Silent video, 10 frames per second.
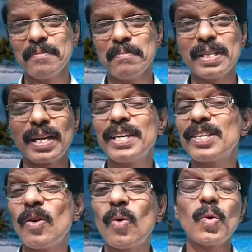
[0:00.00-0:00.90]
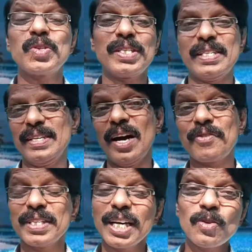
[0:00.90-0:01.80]
Mother is lost. After
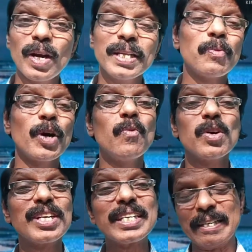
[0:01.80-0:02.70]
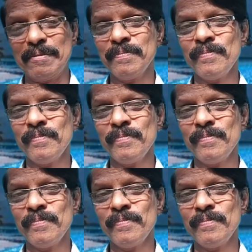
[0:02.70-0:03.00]
that only the poem was written.